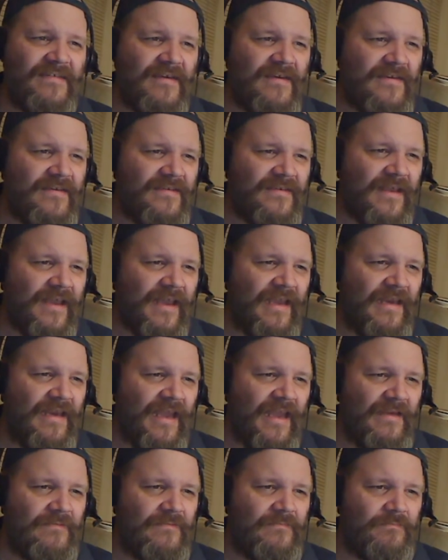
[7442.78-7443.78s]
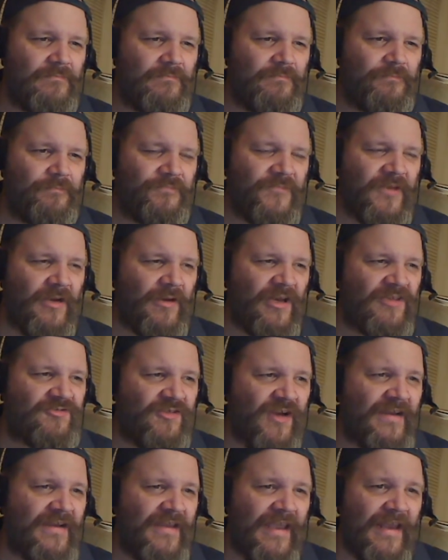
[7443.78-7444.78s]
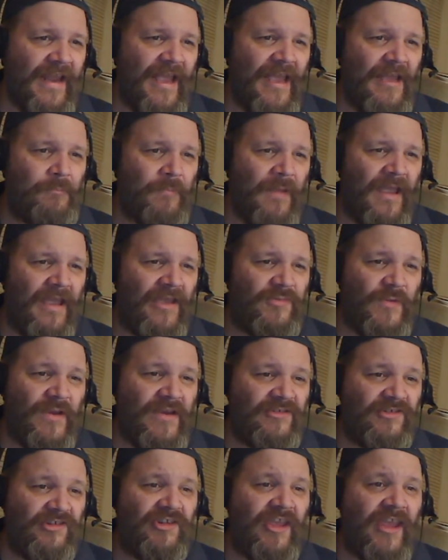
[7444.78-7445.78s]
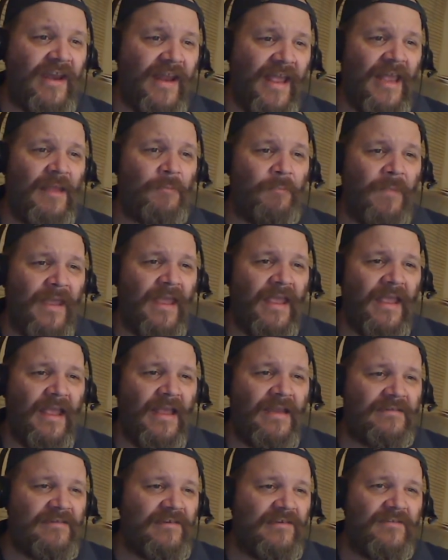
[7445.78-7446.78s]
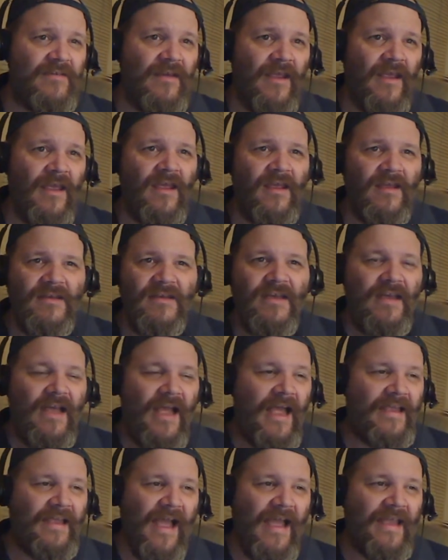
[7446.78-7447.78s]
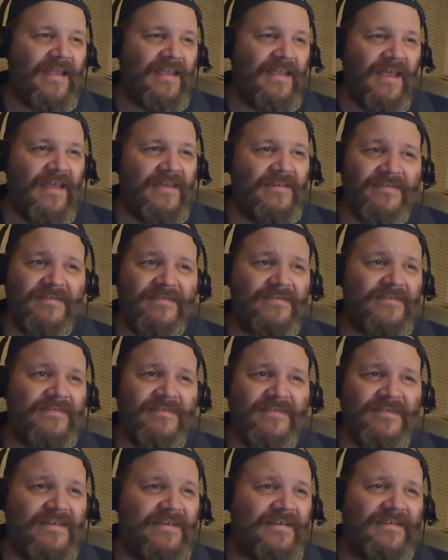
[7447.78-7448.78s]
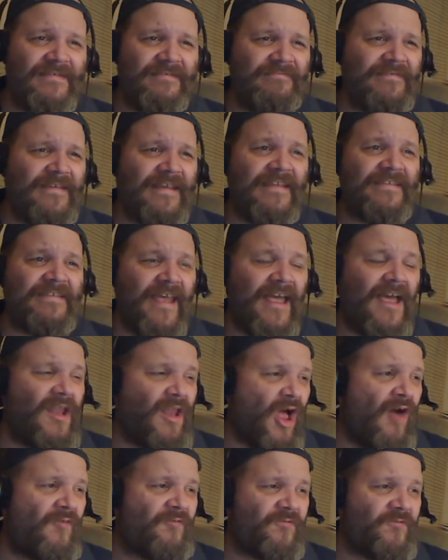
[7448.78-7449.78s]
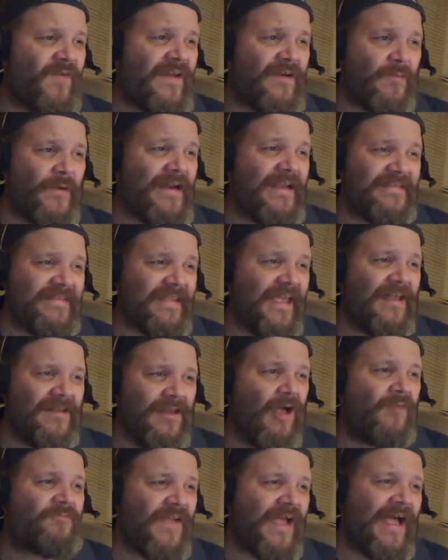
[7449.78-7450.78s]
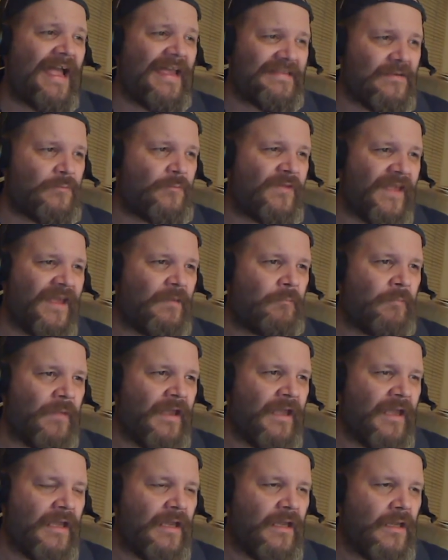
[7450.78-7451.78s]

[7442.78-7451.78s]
to you know, he's trying to get Aunt May, so we can just get Aunt May and just, I guess, get the hell off, find a way to get the hell off the island with Aunt May.